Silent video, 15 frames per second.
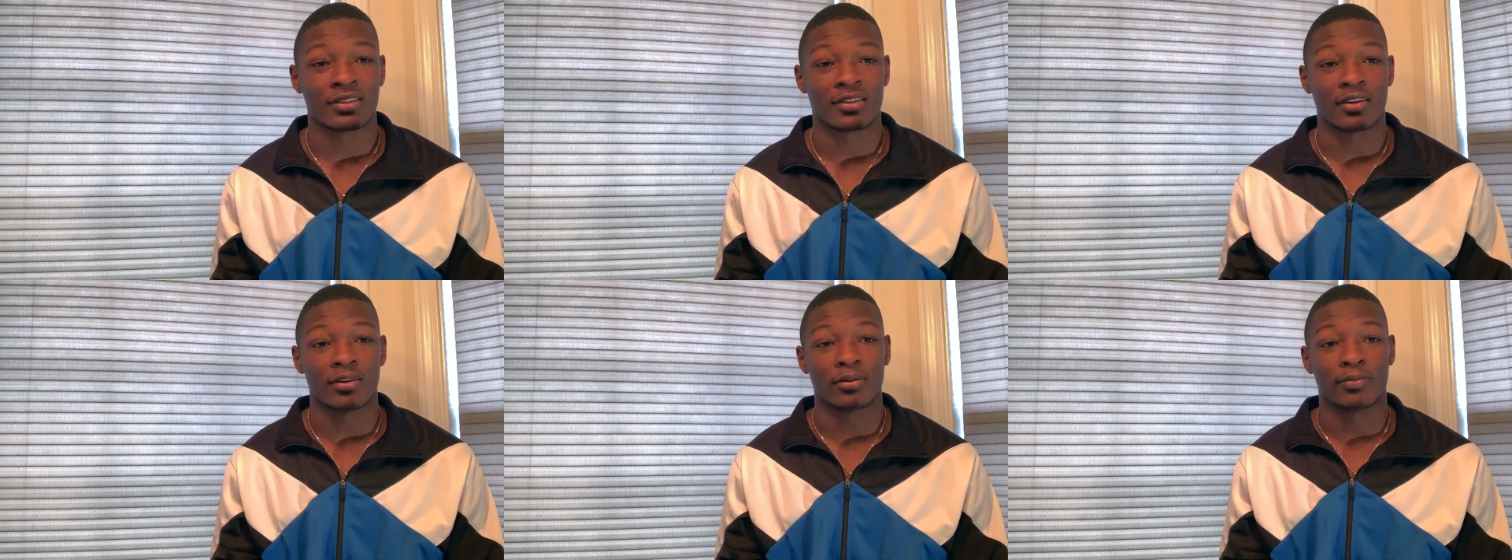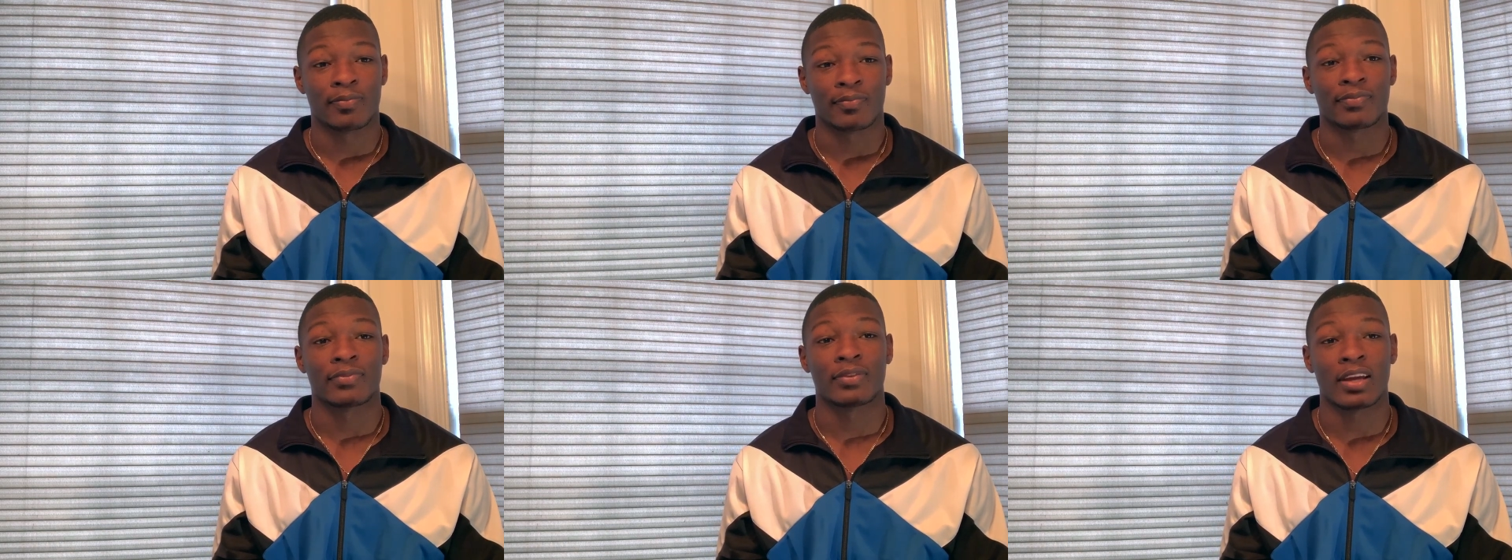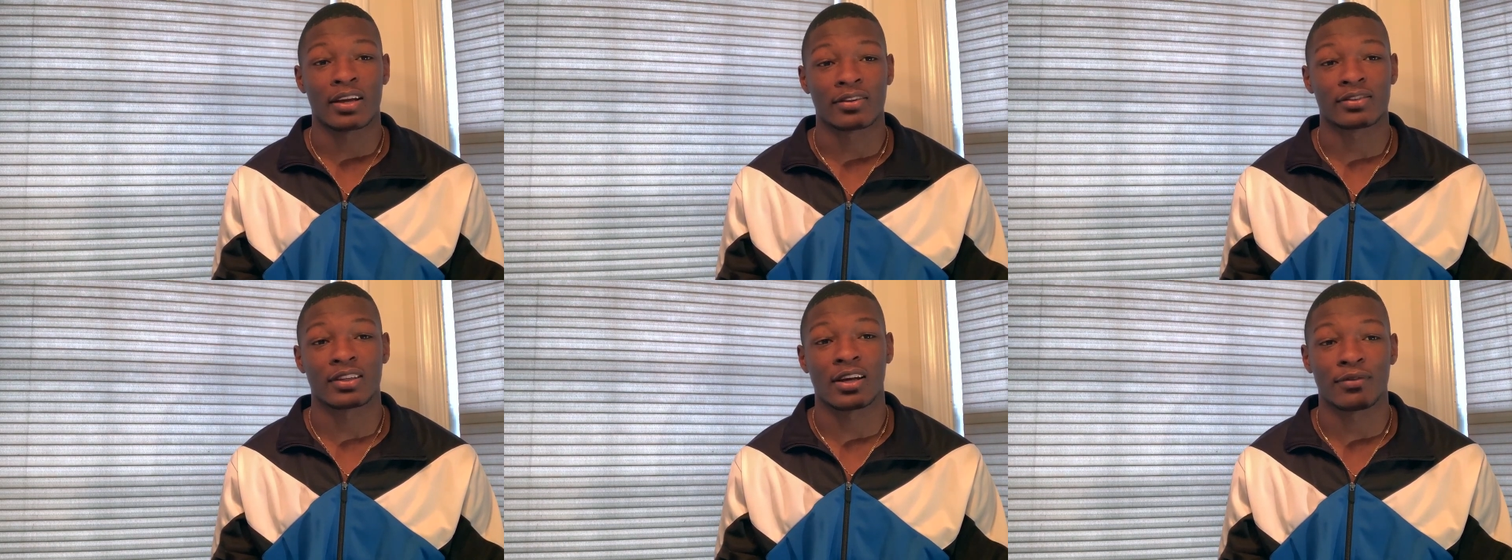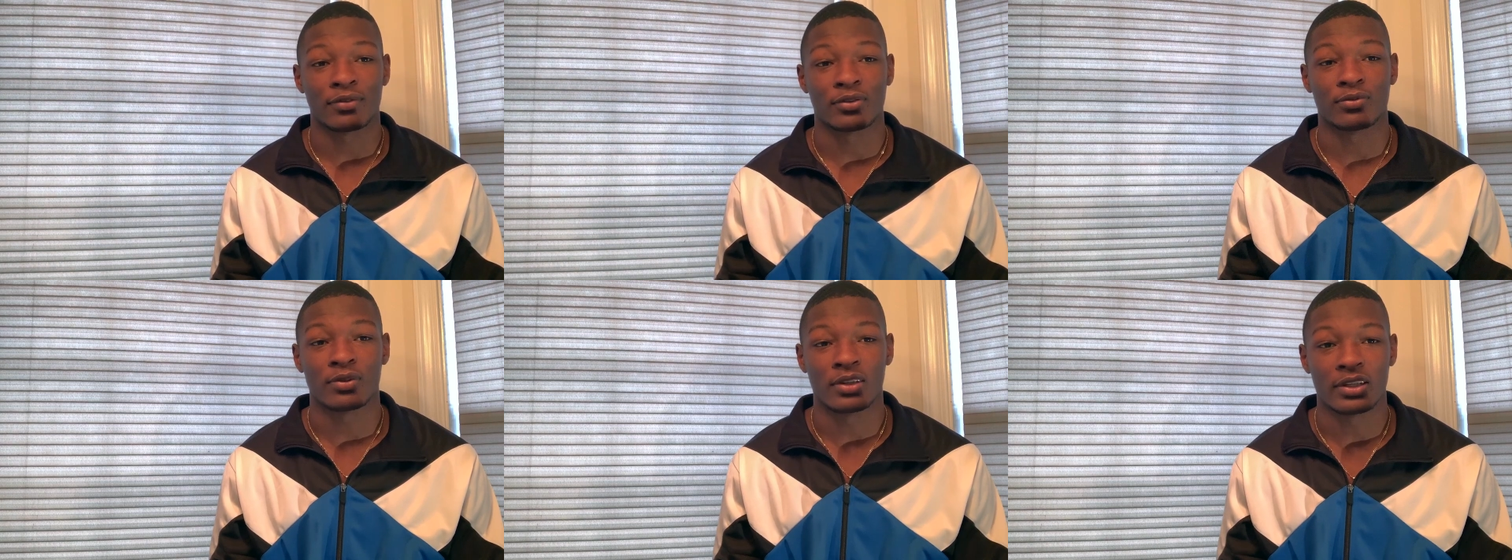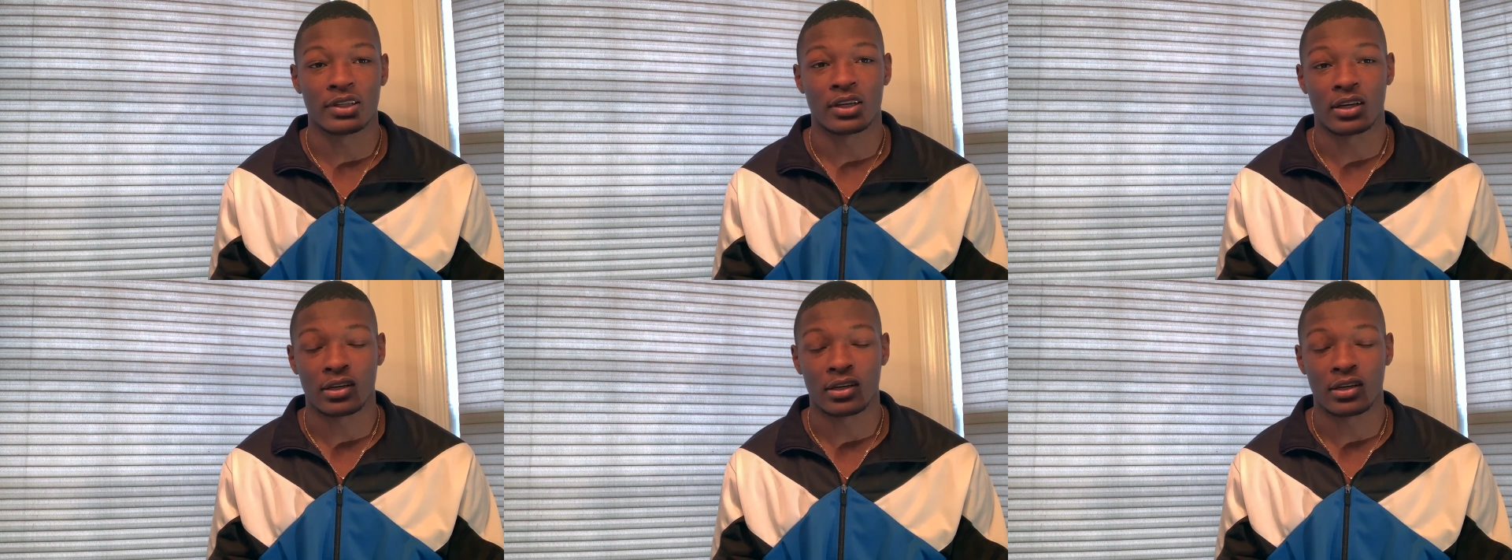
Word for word: So down south is really